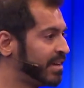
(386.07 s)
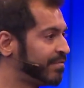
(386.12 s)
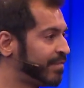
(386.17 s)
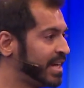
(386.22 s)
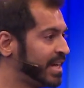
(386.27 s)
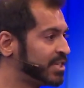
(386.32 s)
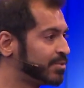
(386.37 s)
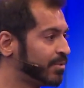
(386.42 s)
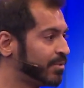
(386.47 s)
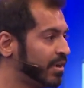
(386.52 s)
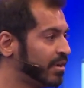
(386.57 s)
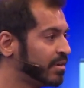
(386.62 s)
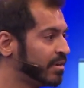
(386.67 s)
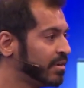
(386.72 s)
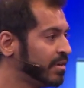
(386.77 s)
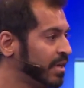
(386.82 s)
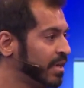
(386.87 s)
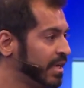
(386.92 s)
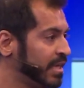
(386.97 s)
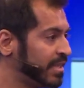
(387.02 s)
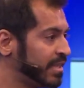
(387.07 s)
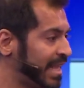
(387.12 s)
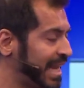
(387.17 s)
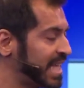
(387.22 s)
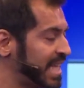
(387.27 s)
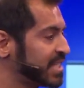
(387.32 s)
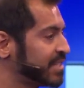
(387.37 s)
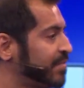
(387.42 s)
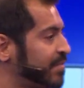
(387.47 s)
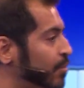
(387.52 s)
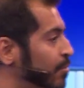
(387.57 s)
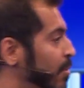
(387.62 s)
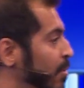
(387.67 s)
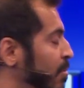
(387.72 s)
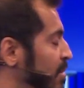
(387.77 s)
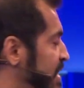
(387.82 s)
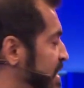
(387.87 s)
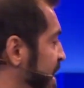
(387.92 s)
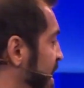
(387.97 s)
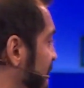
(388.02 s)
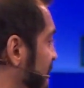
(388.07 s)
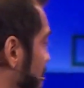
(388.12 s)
friends were, the last few moments of their